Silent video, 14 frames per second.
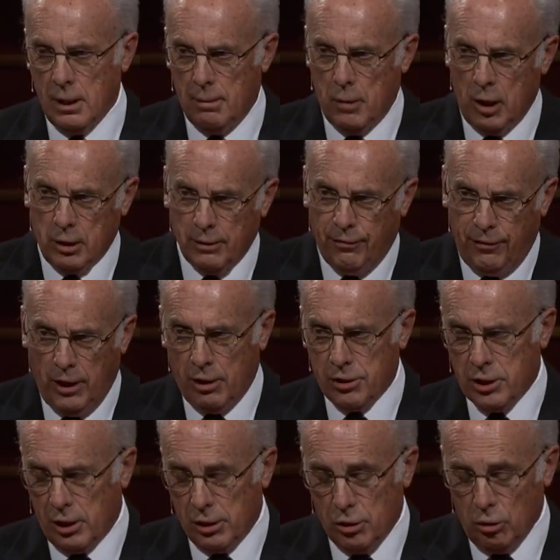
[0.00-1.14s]
among the
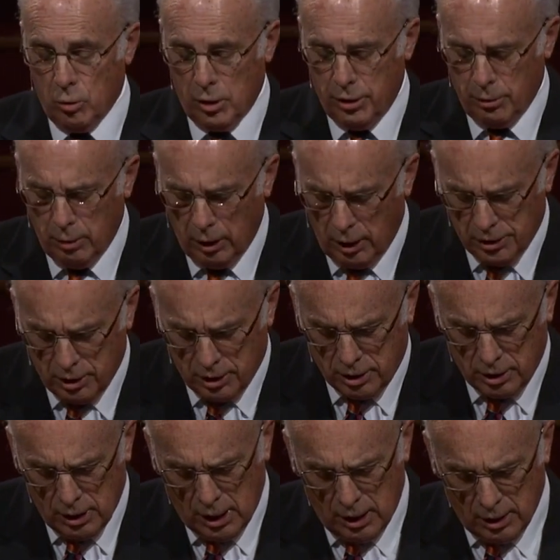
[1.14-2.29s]
Pharisees, who were the
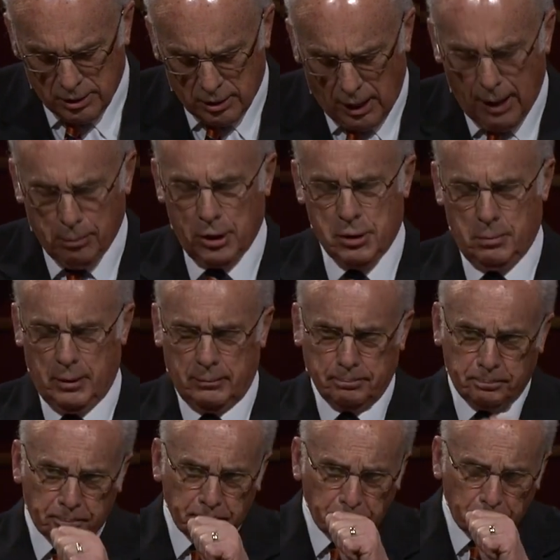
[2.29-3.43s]
religious establishment.
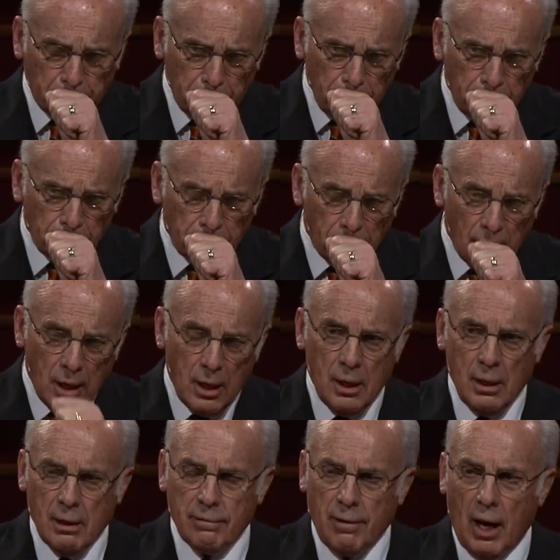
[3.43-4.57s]

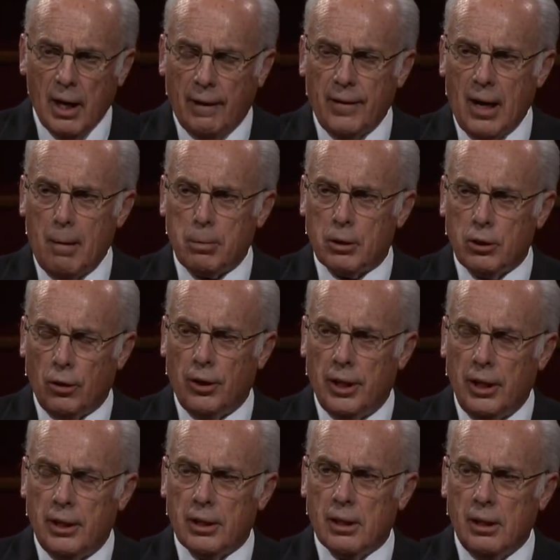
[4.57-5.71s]
If I had the
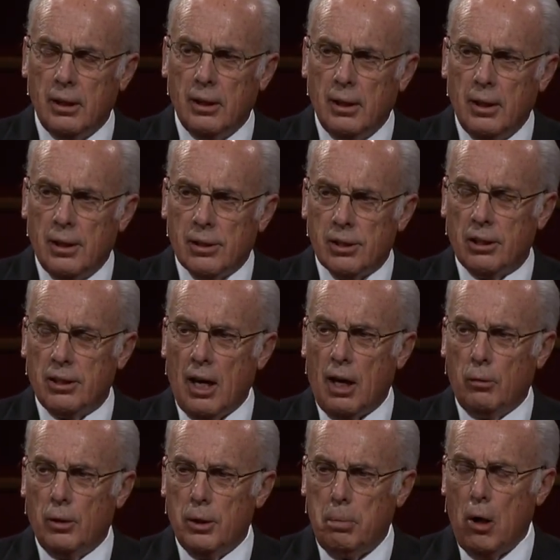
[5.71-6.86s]
opportunity to sit
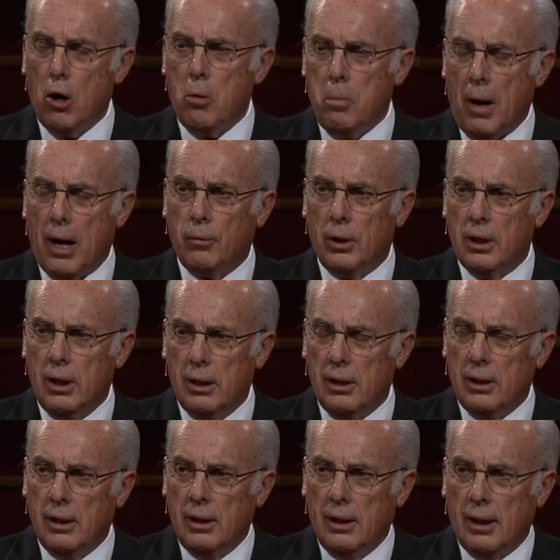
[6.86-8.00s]
down with the Pope, I would,
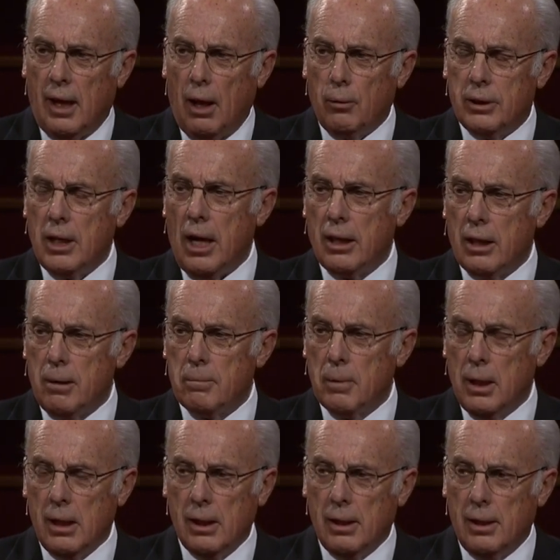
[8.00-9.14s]
I would take
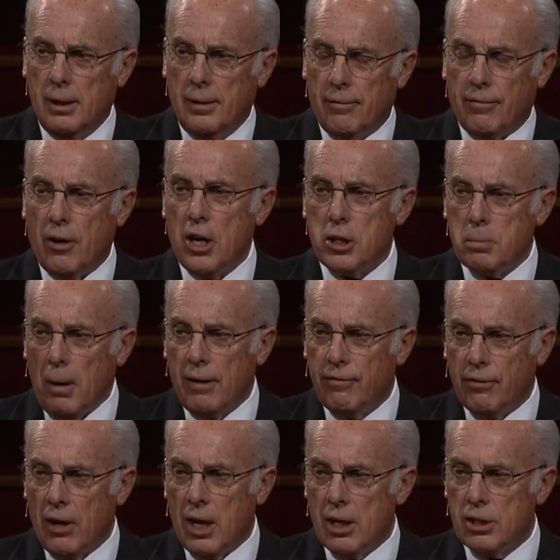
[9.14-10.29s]
him phrase by
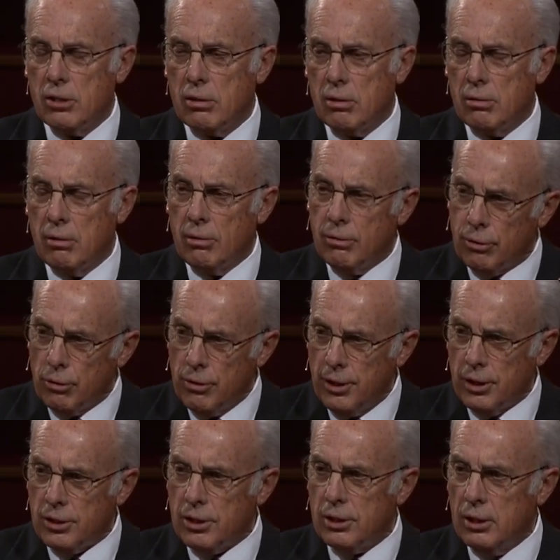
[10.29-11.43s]
phrase through
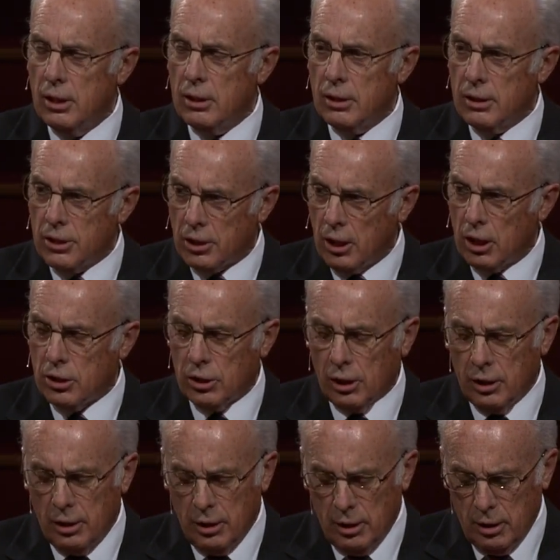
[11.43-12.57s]
this
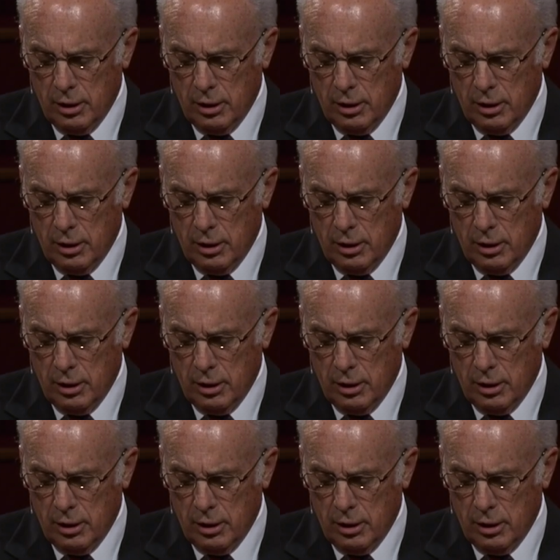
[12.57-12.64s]
discussion